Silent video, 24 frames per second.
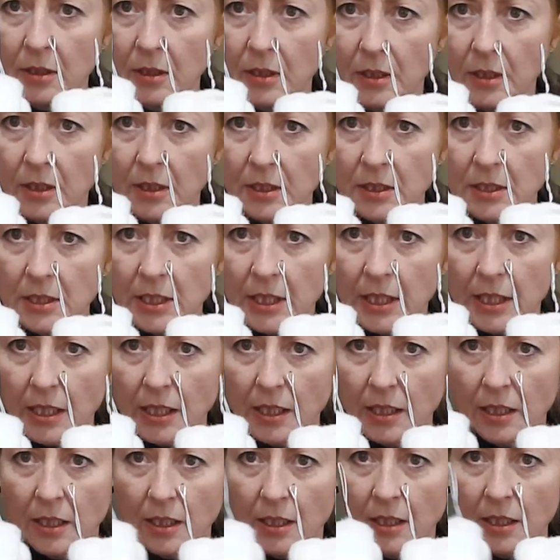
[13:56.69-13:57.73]
can you see
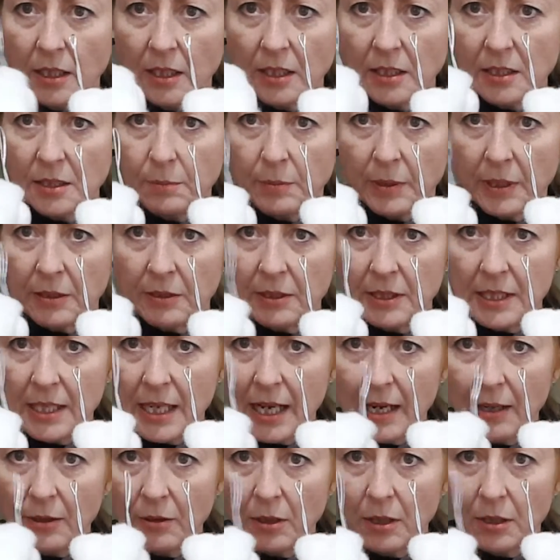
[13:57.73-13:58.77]
he's a bit
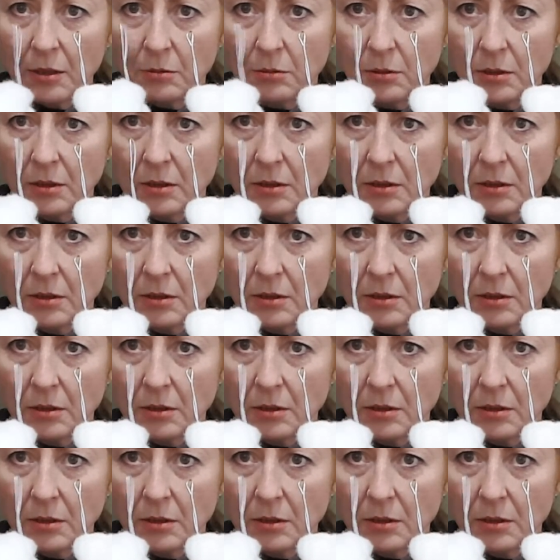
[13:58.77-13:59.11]
narrow